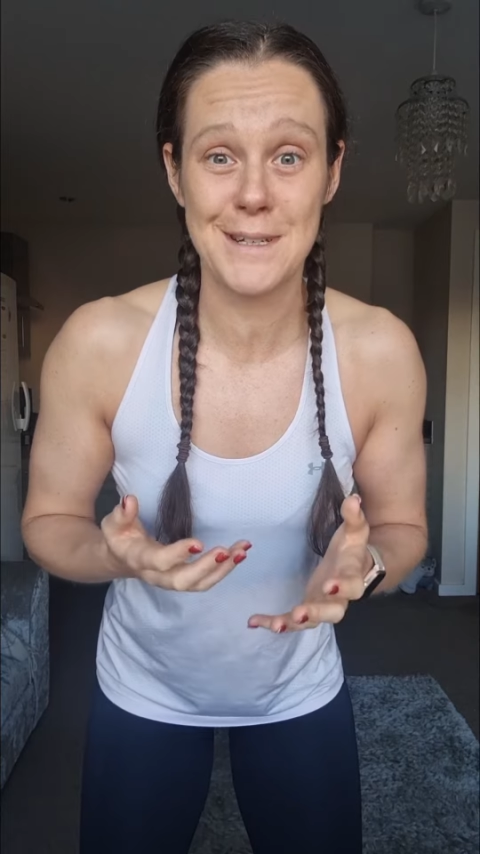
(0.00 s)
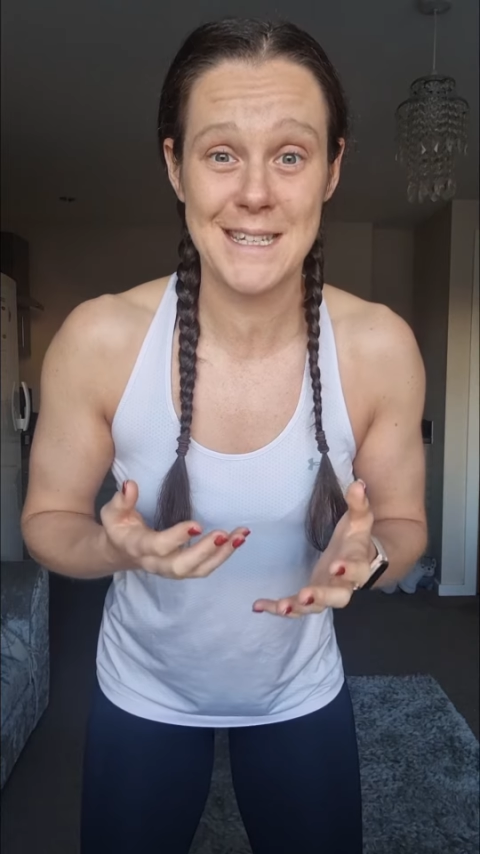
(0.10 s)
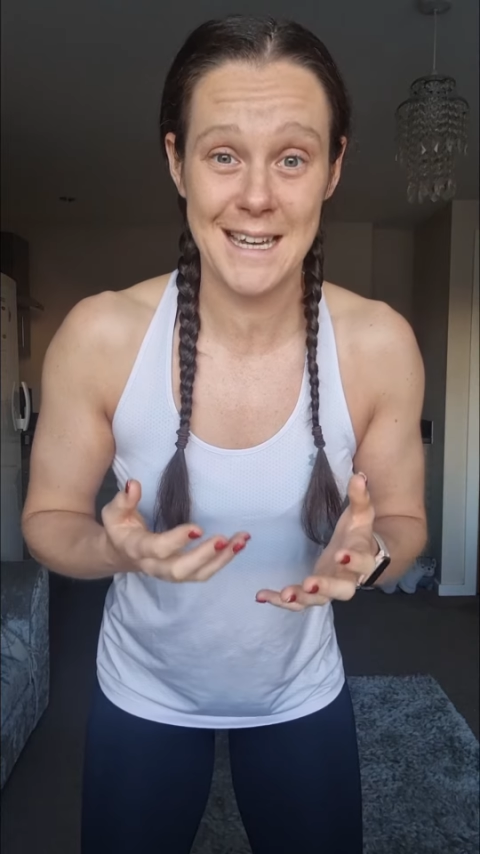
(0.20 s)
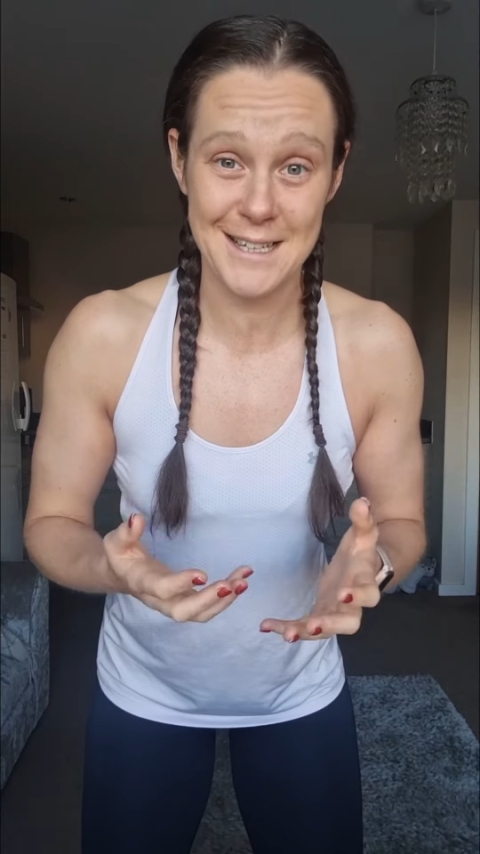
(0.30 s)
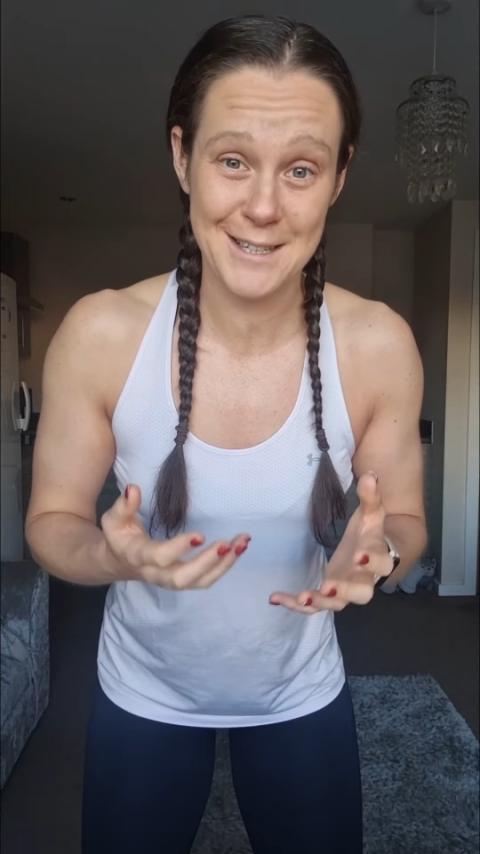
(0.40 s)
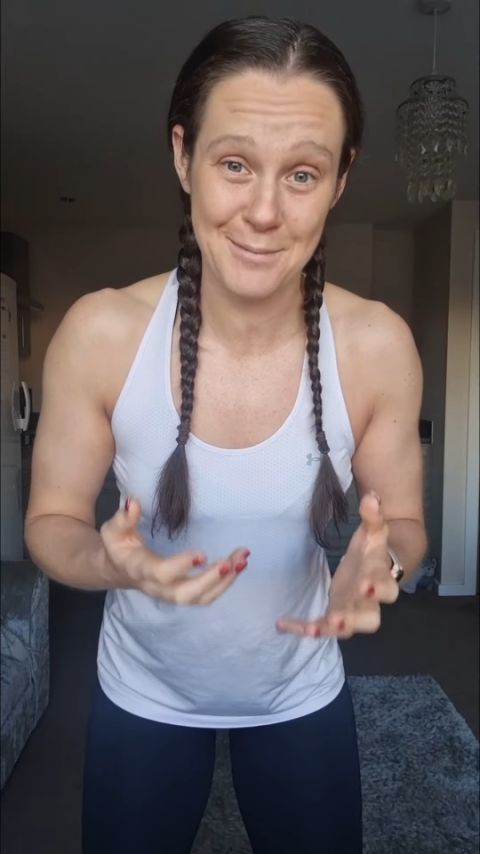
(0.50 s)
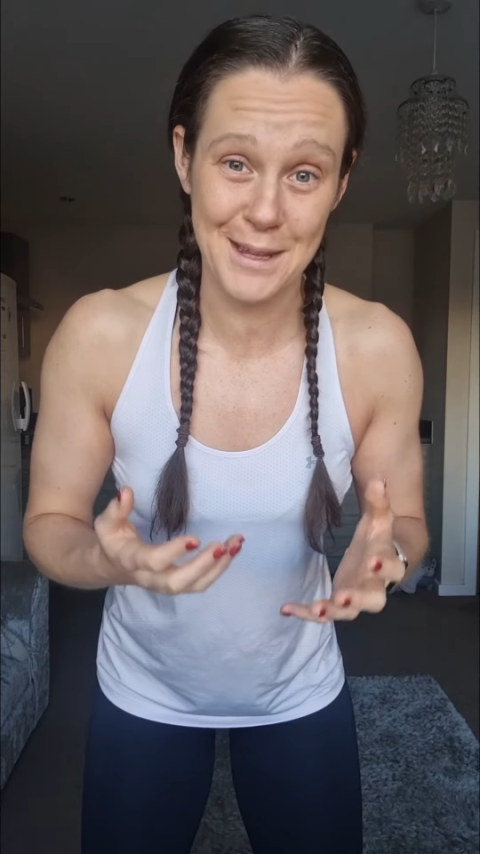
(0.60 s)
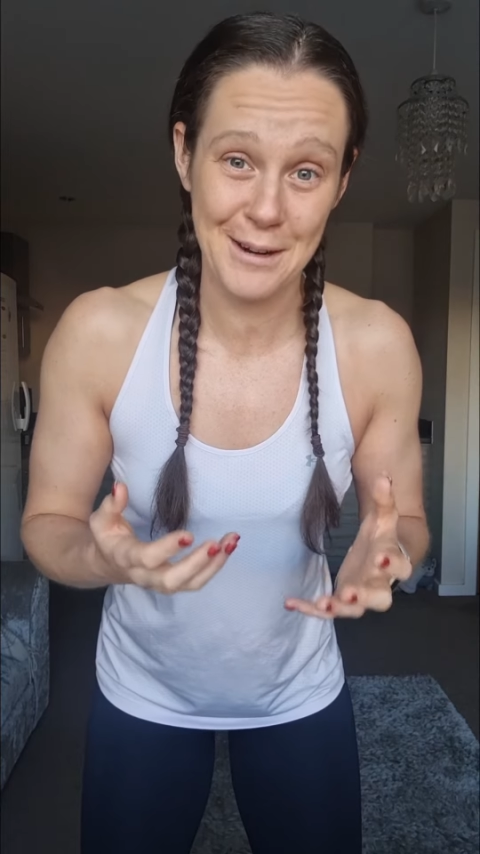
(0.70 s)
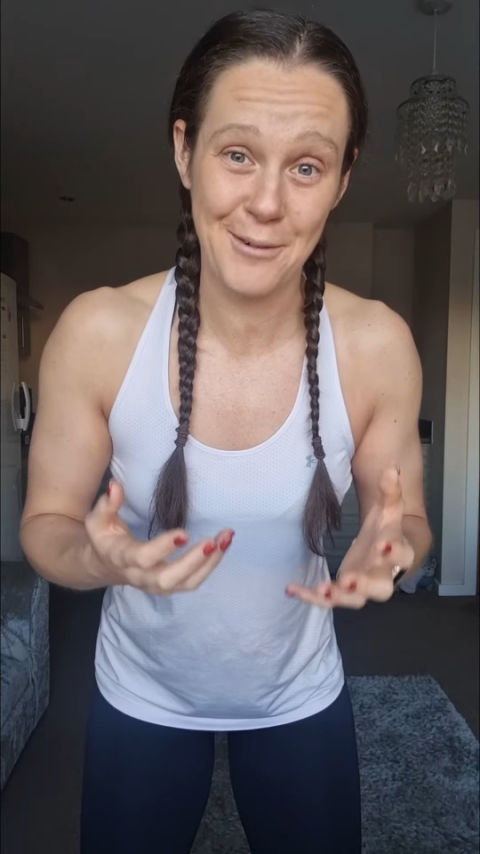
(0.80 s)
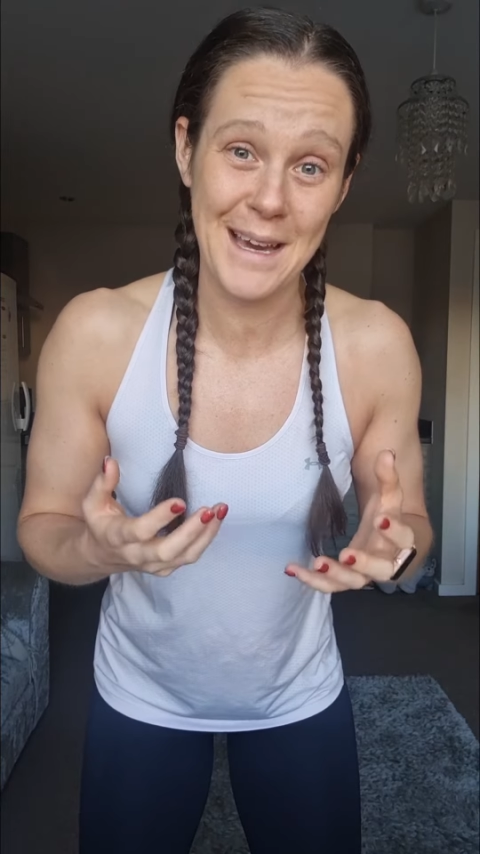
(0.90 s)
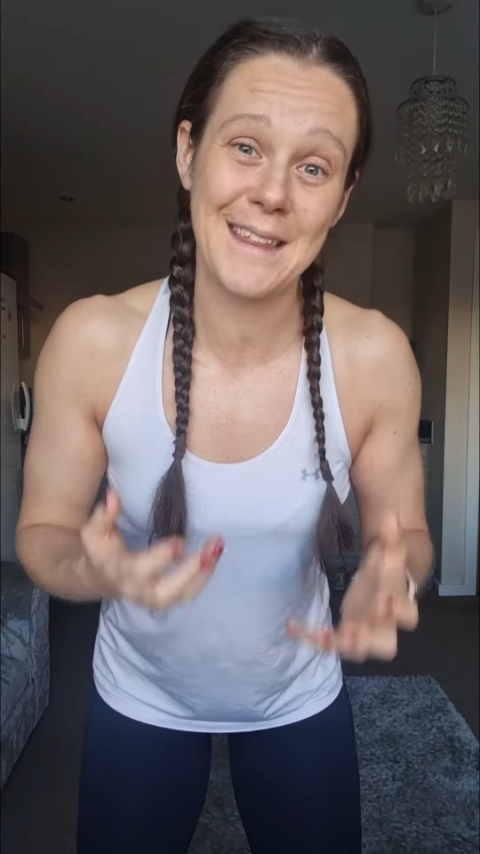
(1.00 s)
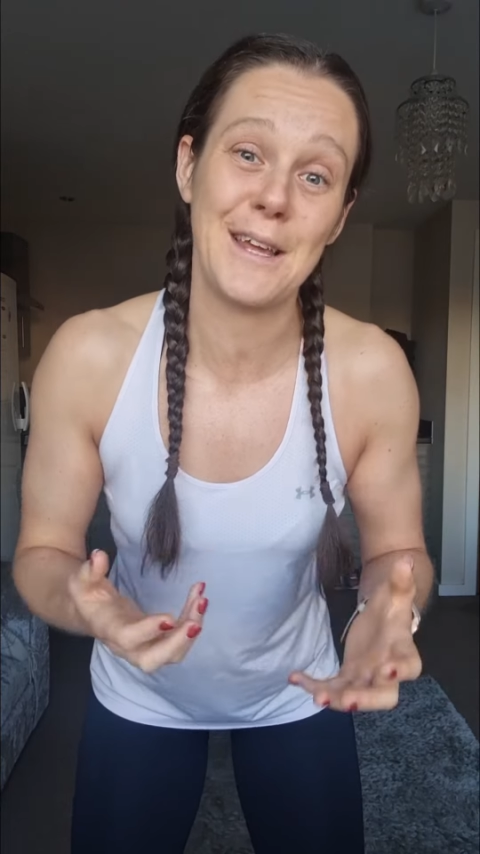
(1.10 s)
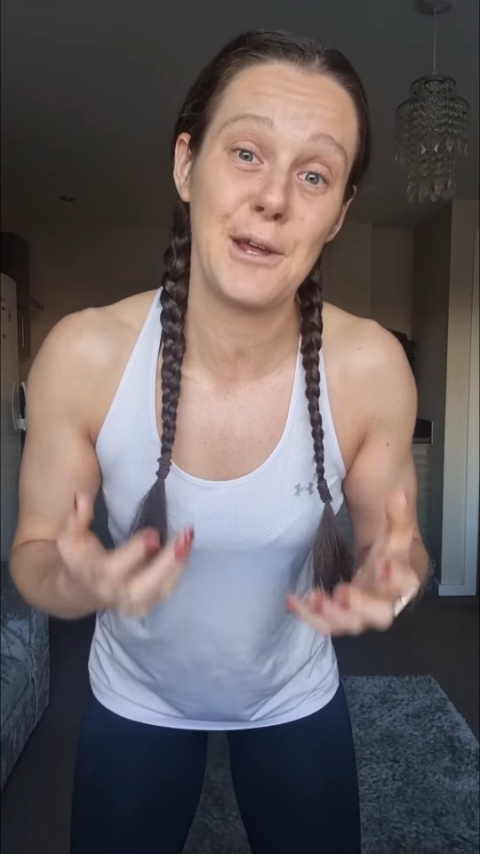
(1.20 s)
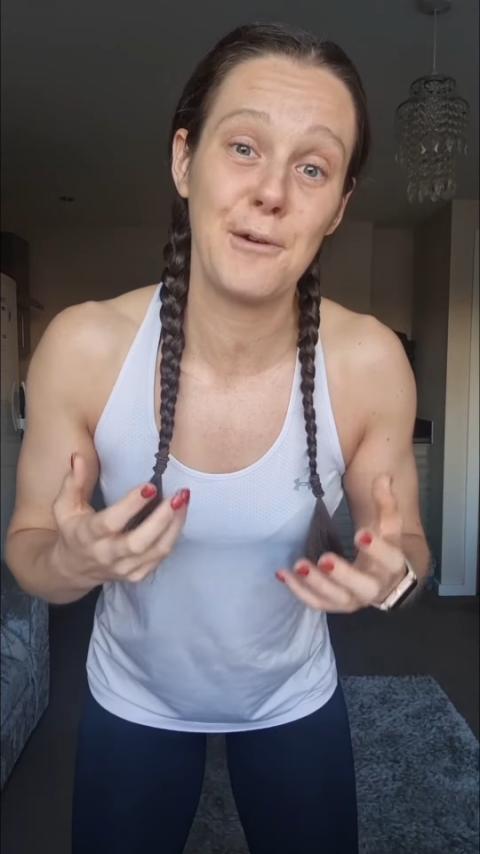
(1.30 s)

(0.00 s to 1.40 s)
is take something away that